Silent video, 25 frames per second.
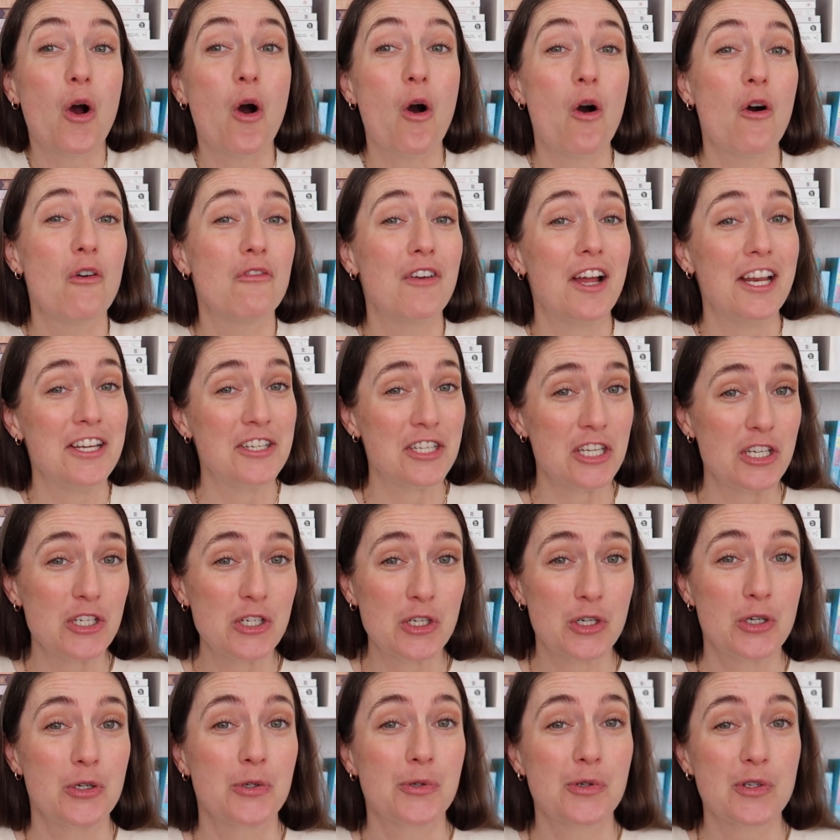of
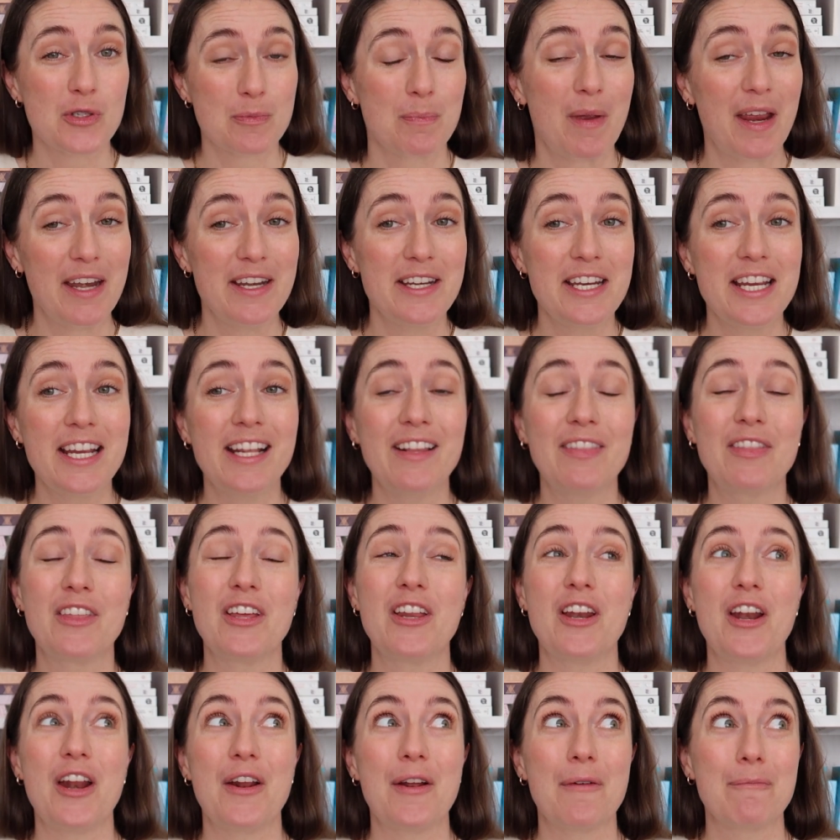additional spending
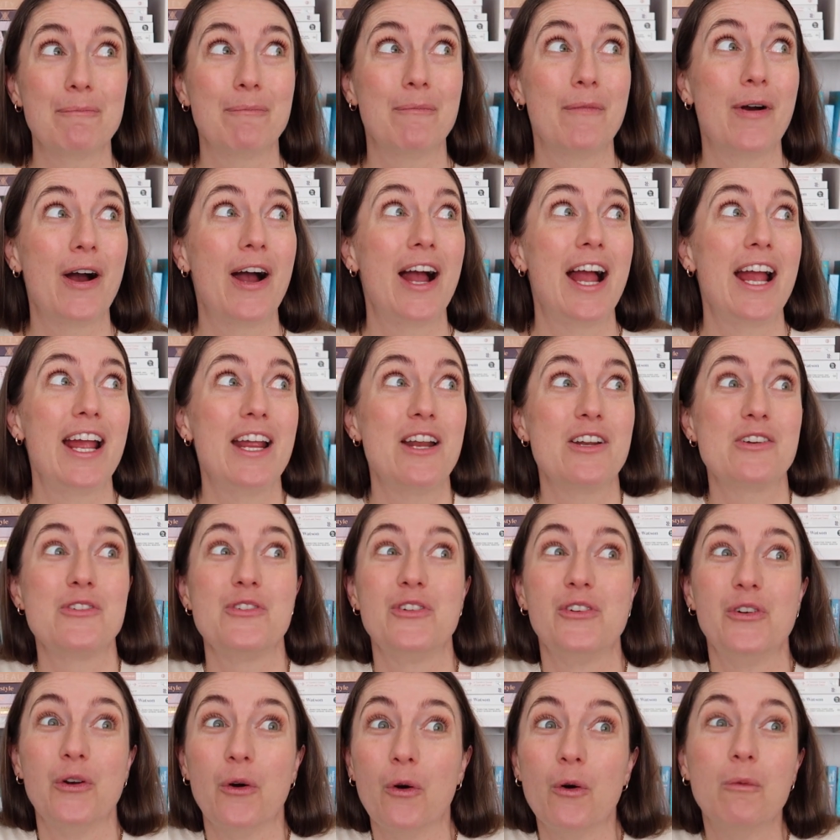that my
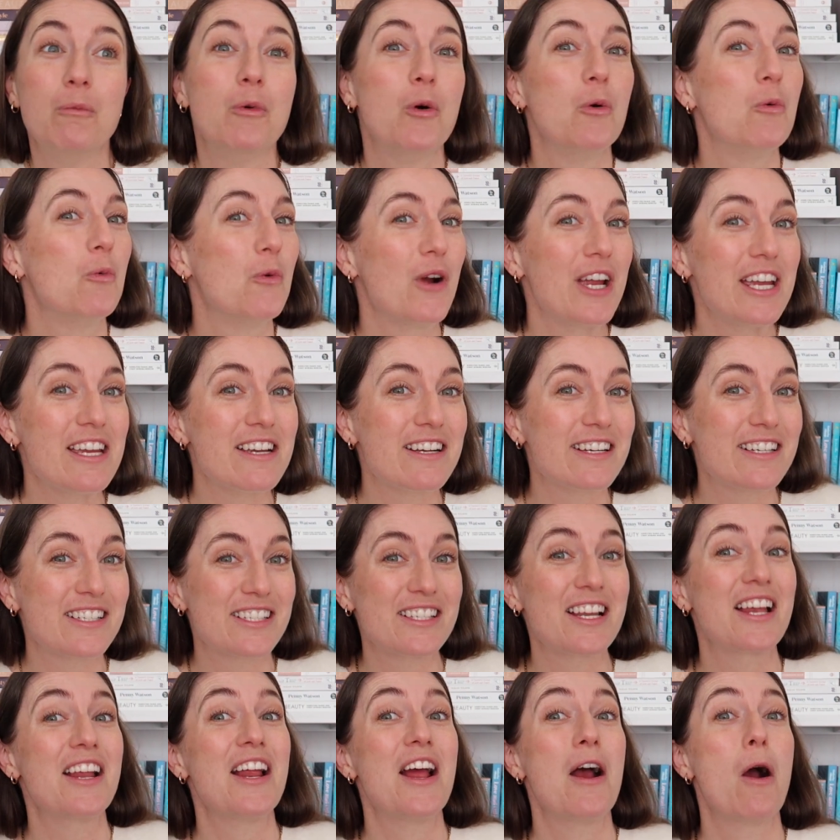normal
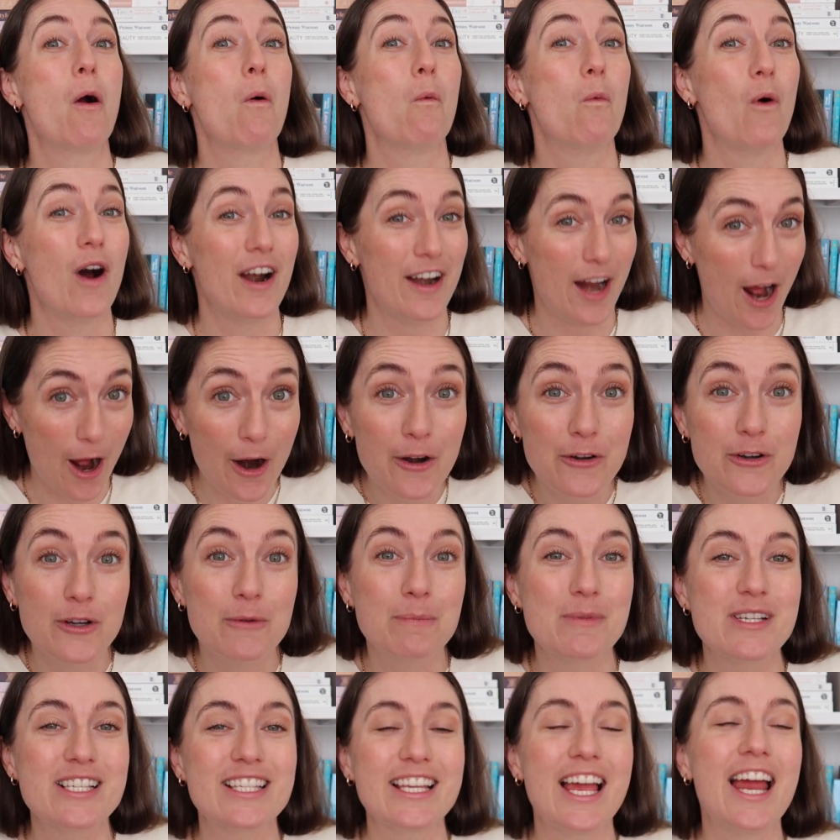weeks
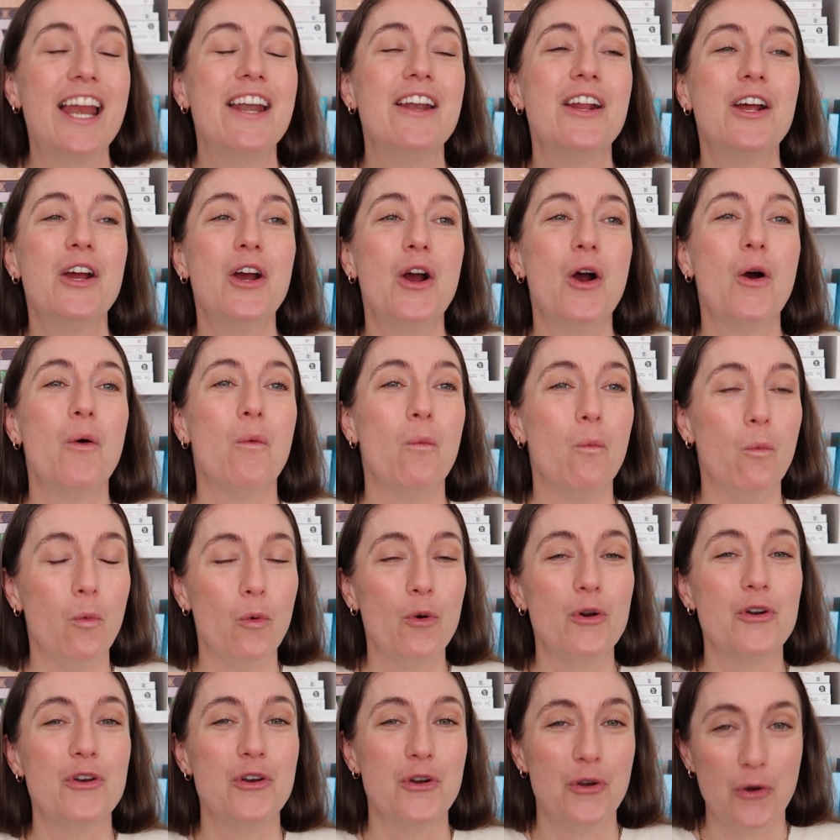100%
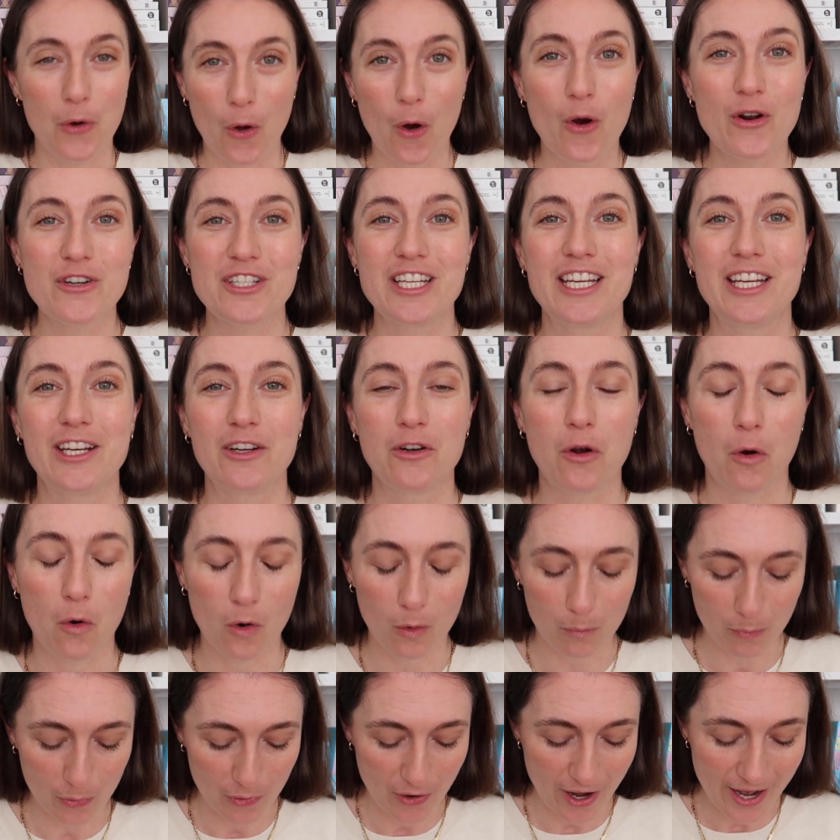would not
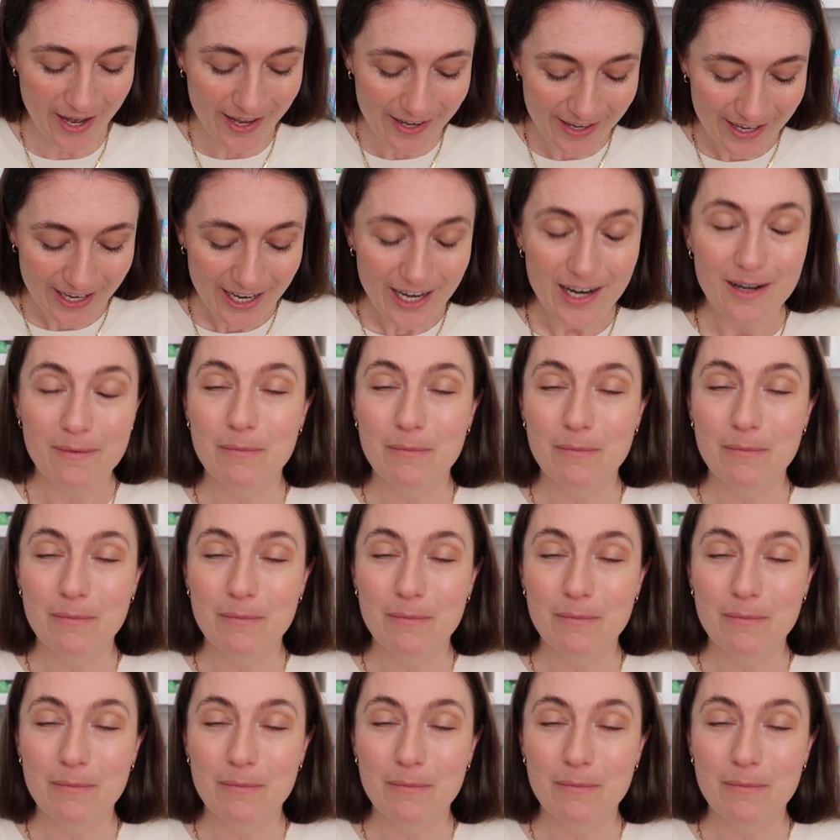incorporate.